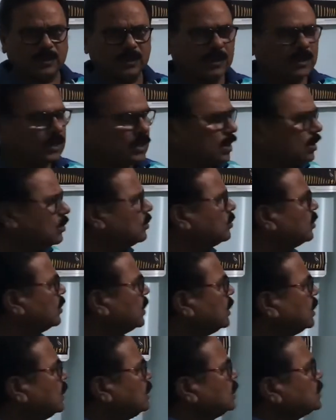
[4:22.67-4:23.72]
Now
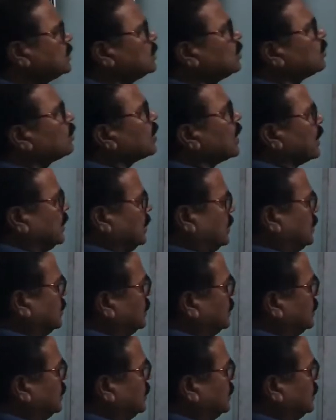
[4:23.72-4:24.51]
E0 right,